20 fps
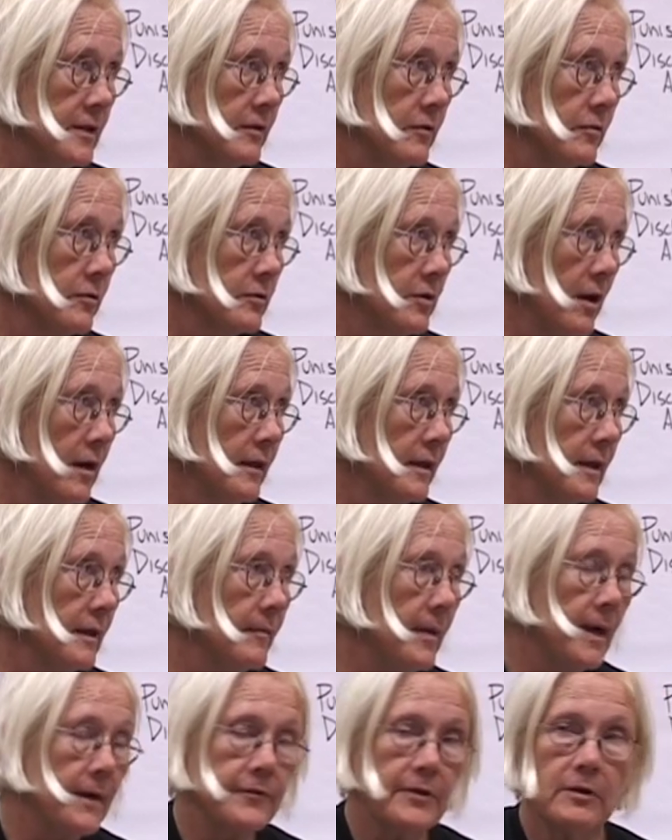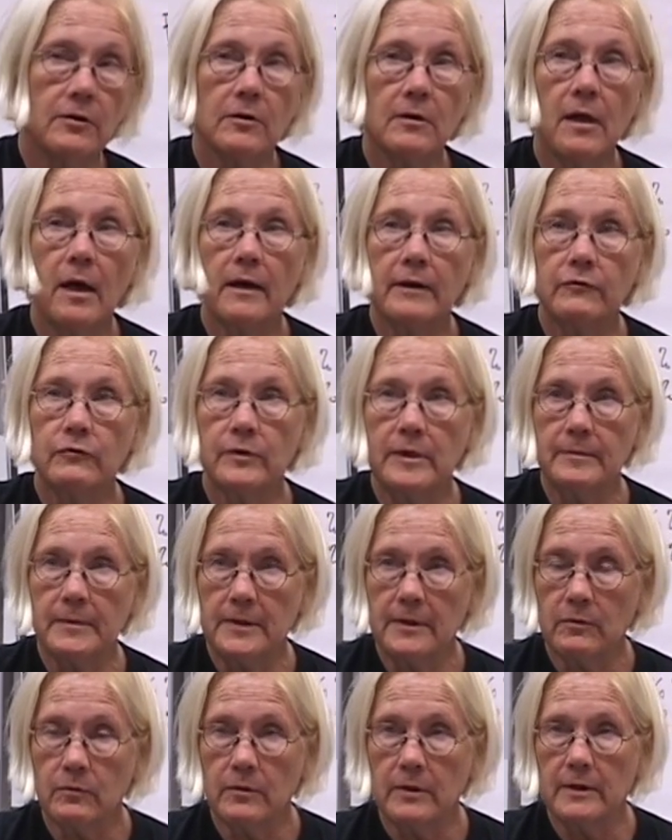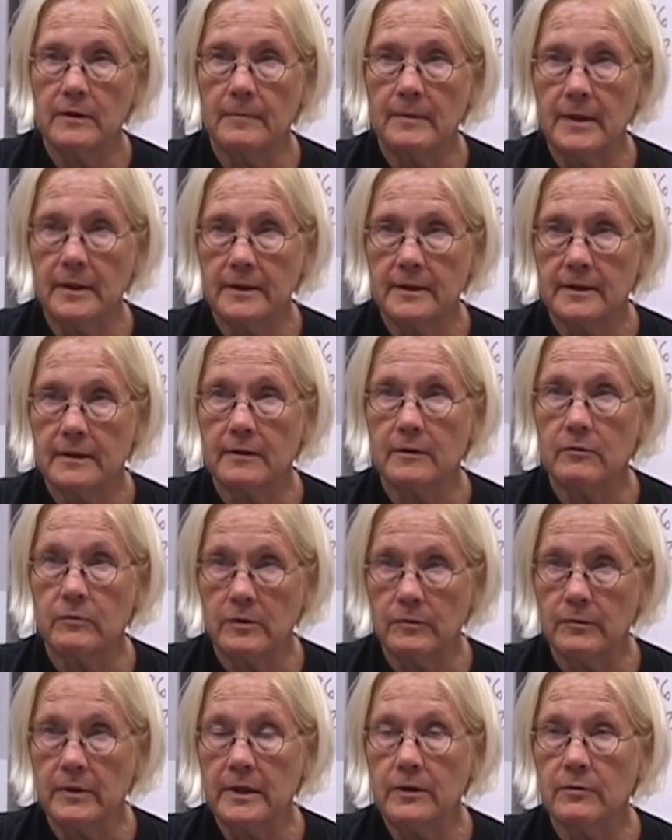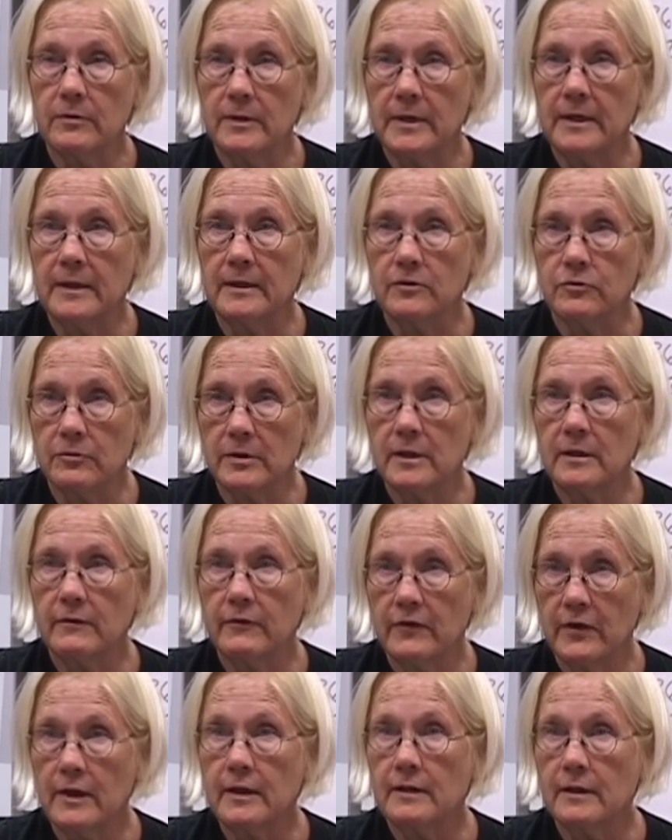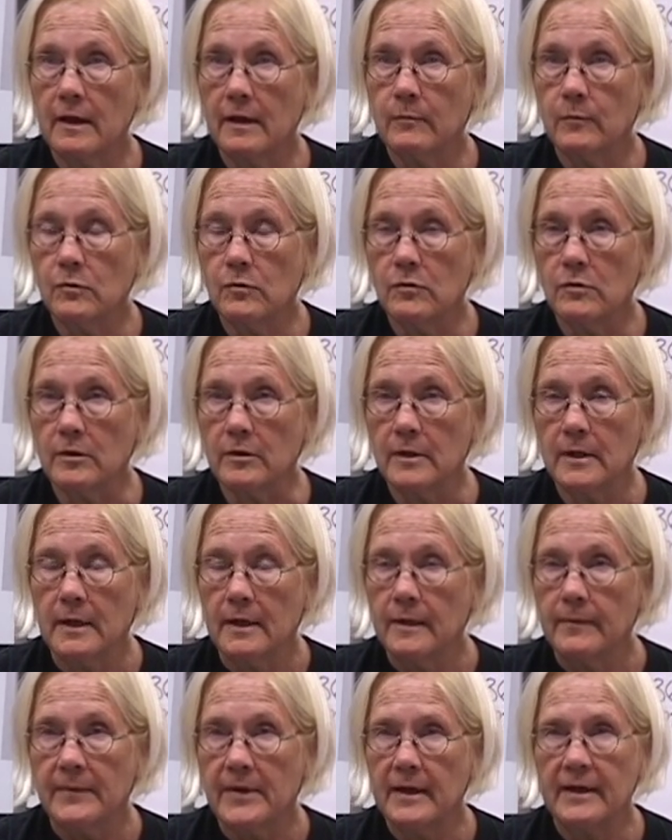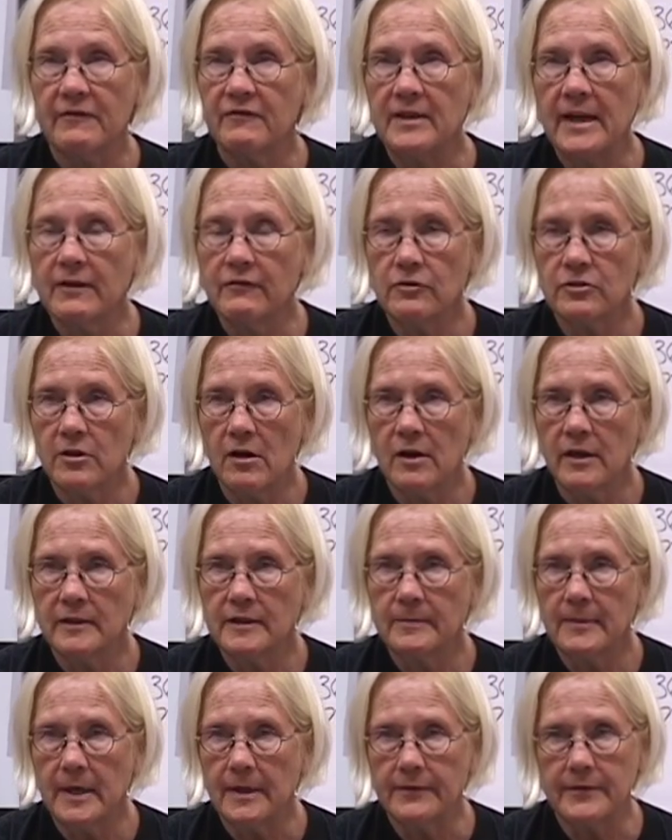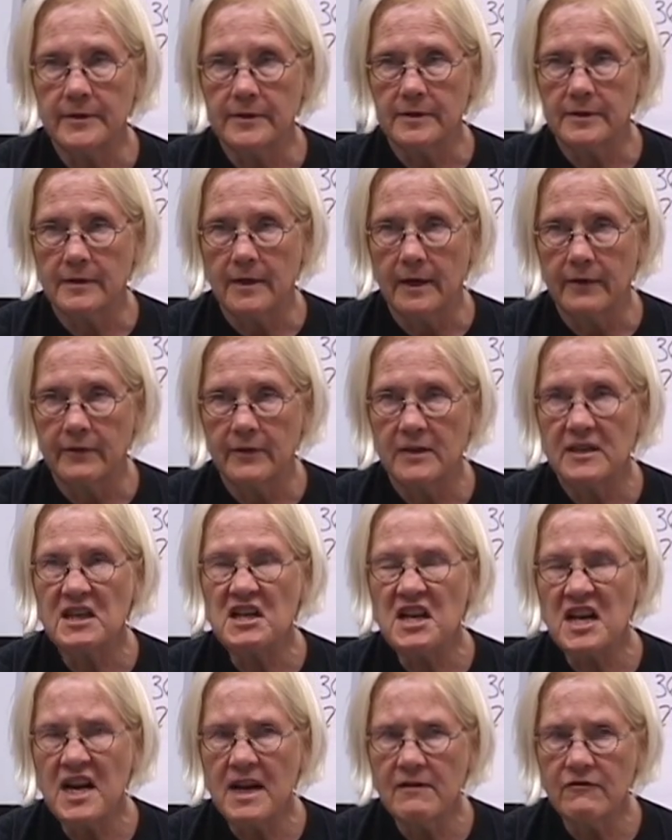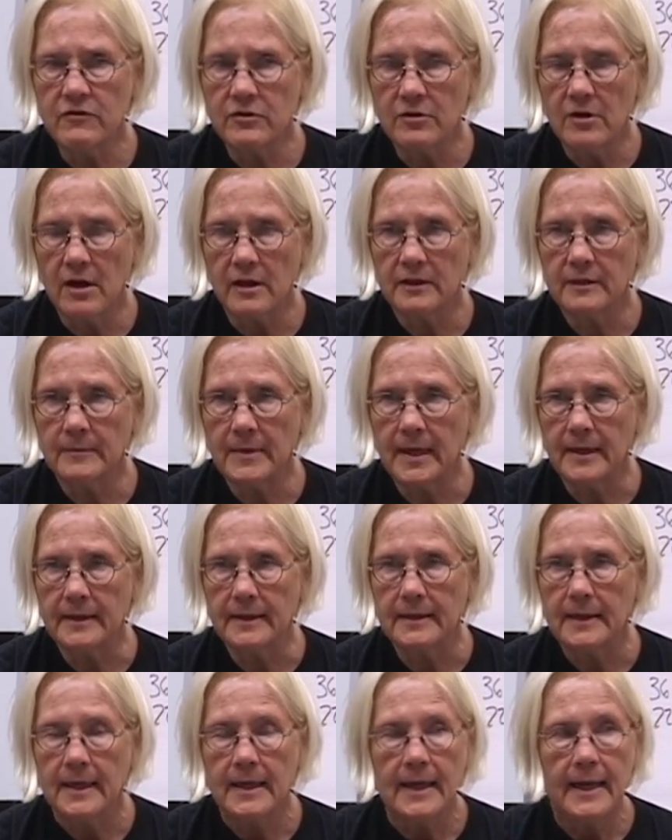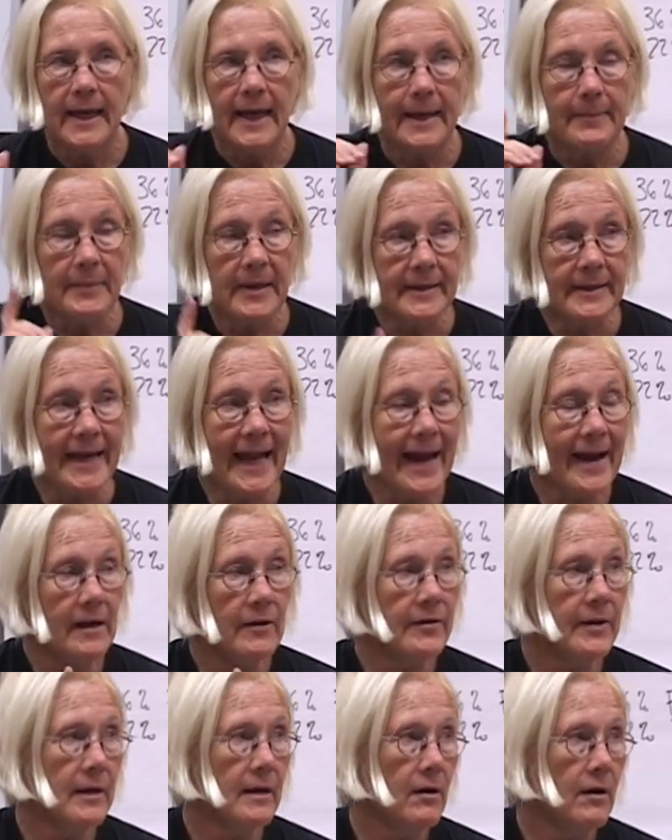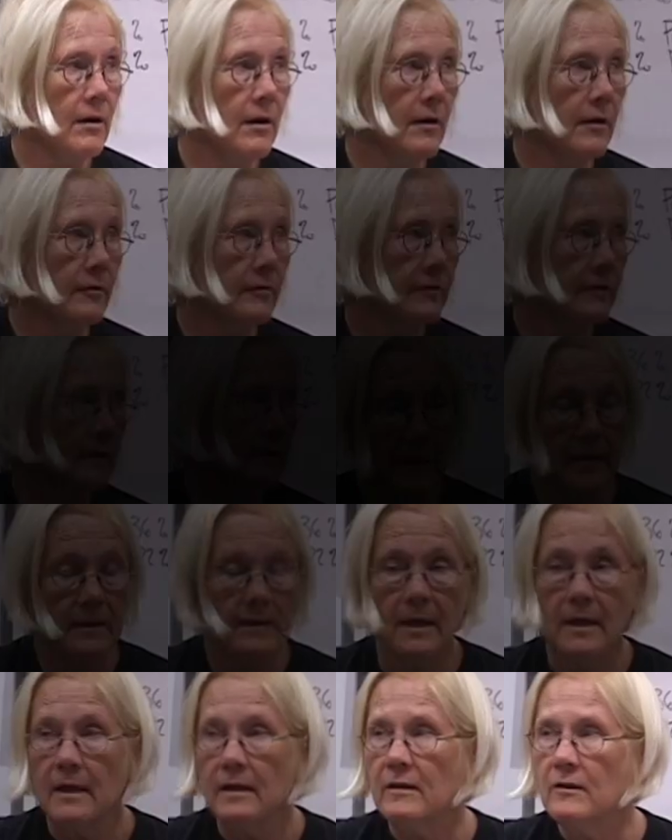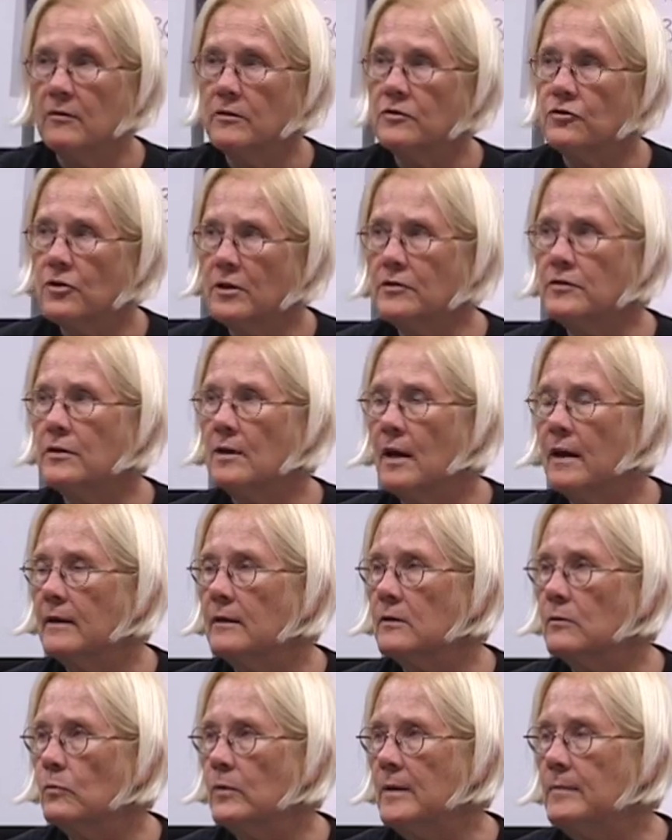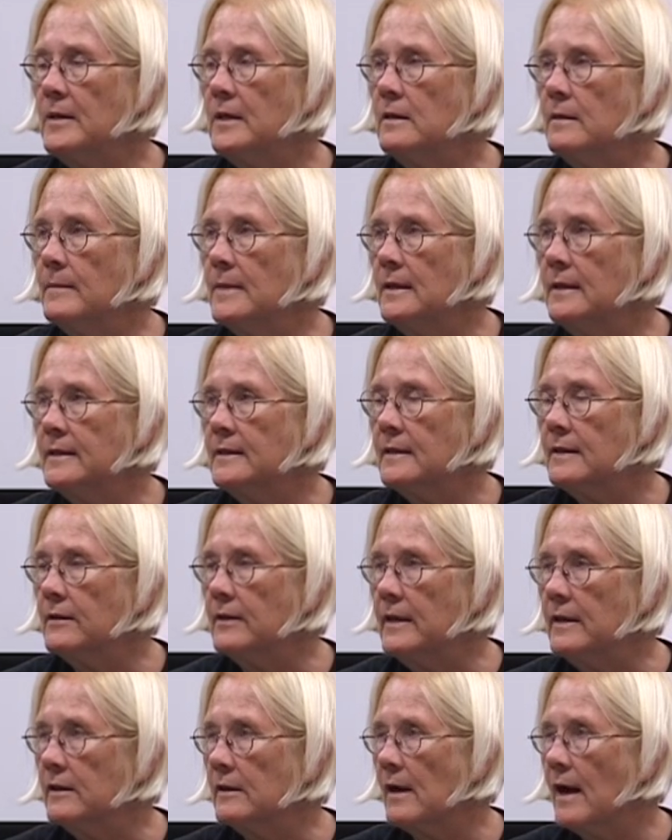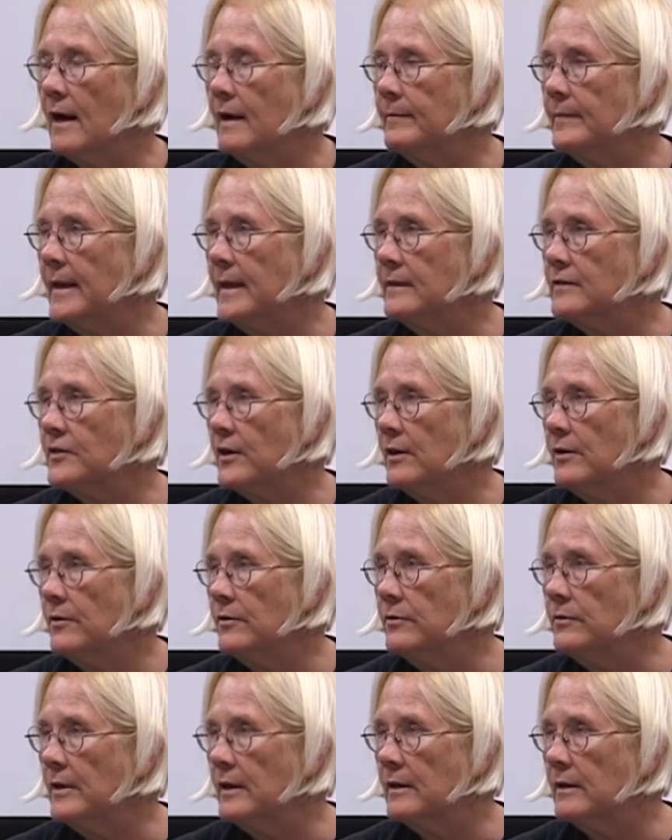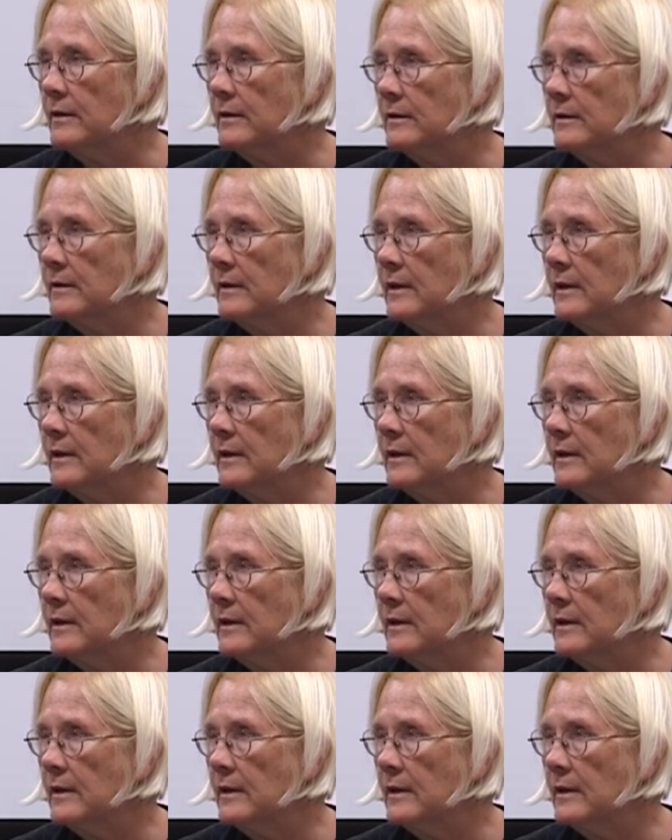that you were talking about, there are a lot of women that were in the military when we were in during the Vietnam War that have never talked about this stuff, never talked about it. But now they are. This is that, you know, it's just not women in the military in a combat zone that